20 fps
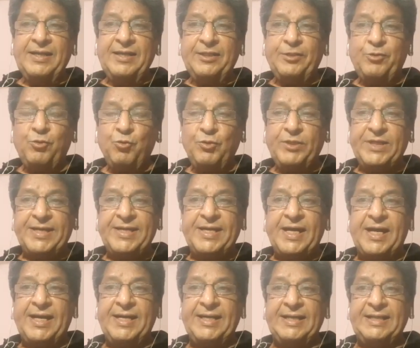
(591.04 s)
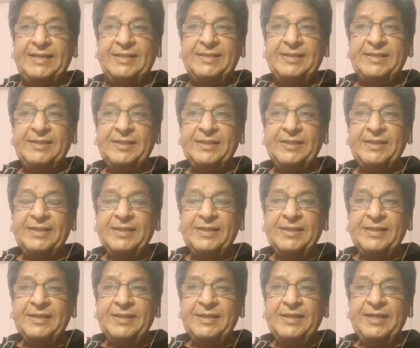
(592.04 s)
through the nadis
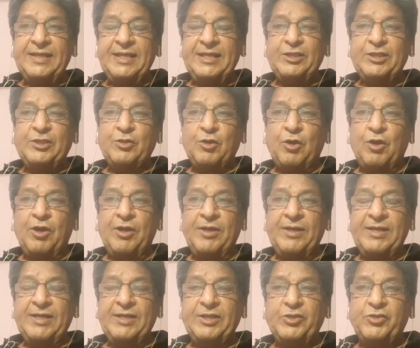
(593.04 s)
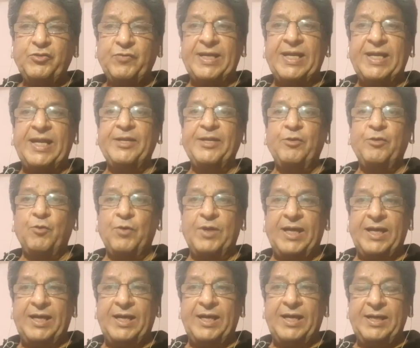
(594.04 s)
is called Swara
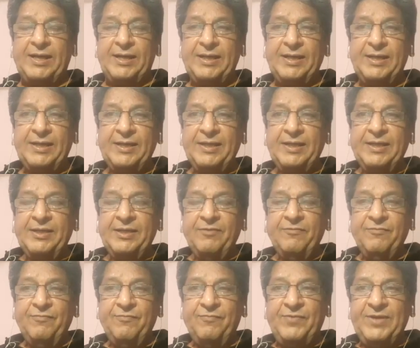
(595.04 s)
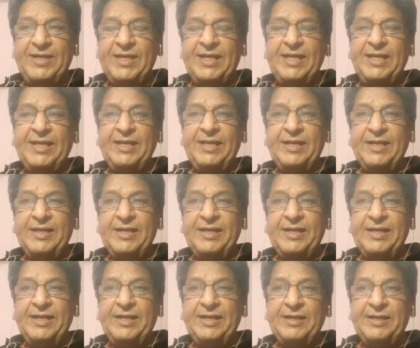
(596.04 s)
Yoga. We
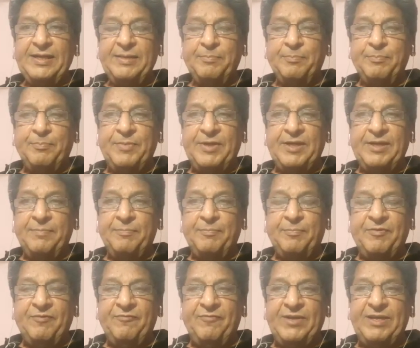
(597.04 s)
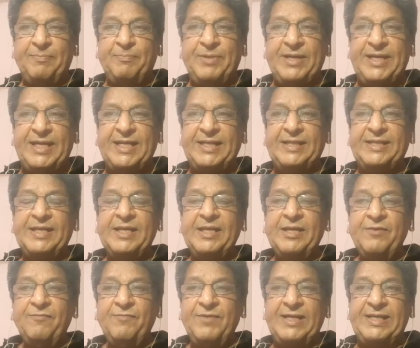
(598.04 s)
we breathe,
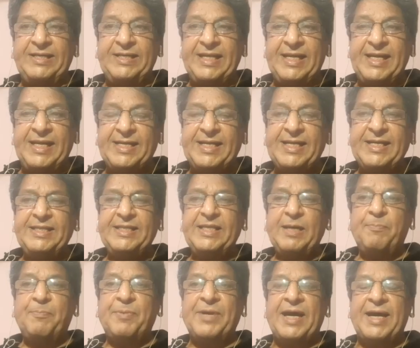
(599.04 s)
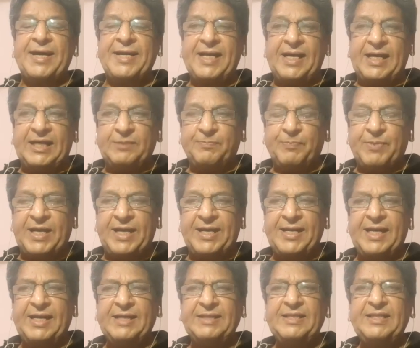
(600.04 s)
we take in the pranas.
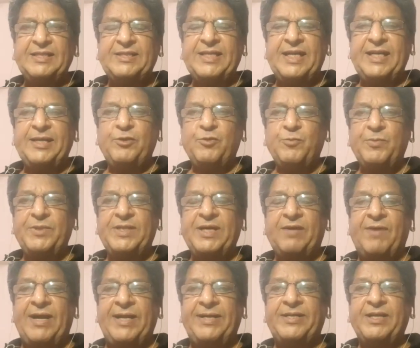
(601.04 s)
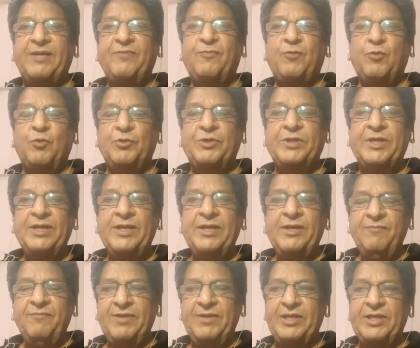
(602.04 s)
Pranas is said to be the vital force
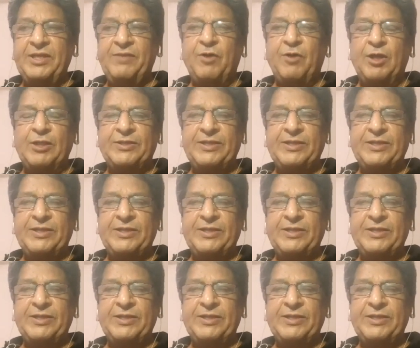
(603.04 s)
which evolves